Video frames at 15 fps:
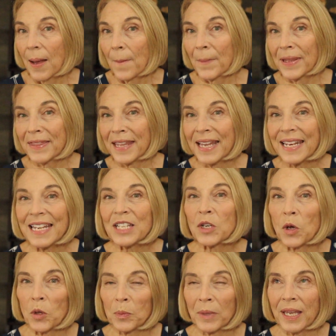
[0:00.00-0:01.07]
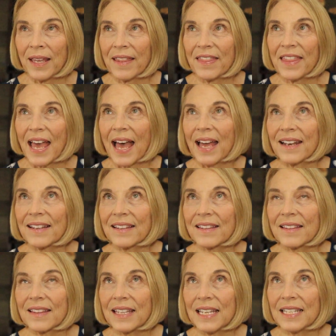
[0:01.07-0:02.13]
But then he told me that
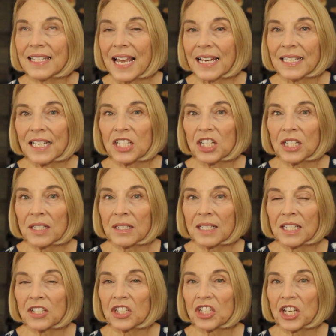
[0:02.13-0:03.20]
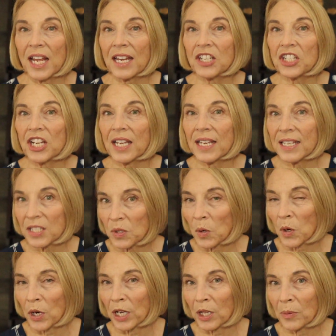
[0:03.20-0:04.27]
the technician didn't change his
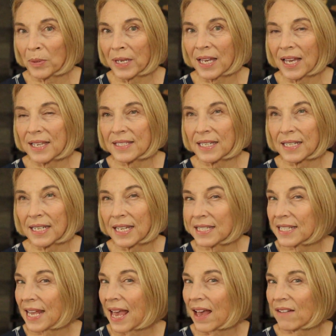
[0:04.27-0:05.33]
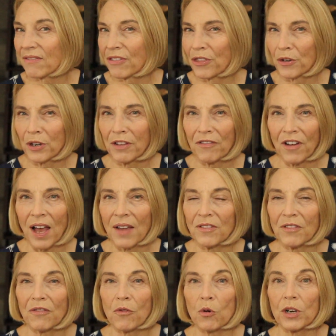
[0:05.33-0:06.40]
oil because it needs to have 35
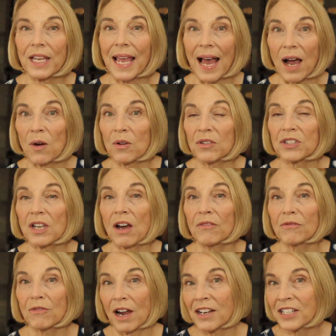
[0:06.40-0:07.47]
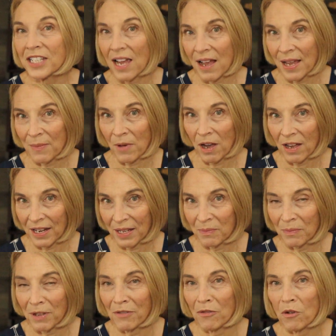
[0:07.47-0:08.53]
to 40 hours of runtime on it
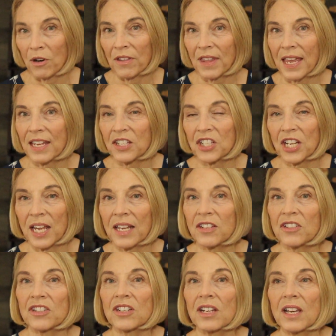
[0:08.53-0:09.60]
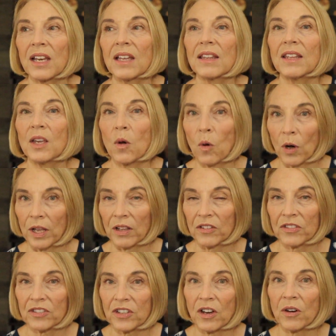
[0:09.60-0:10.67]
before they change the oil.
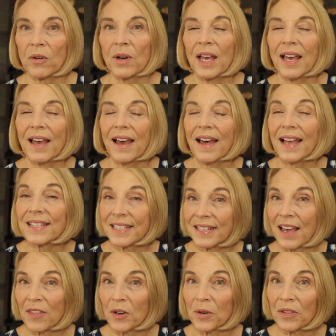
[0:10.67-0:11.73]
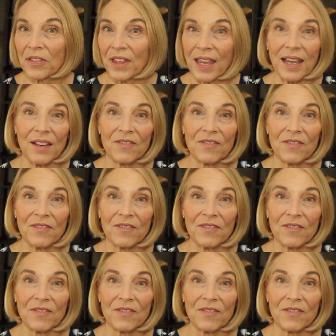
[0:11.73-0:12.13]
So that's another thing.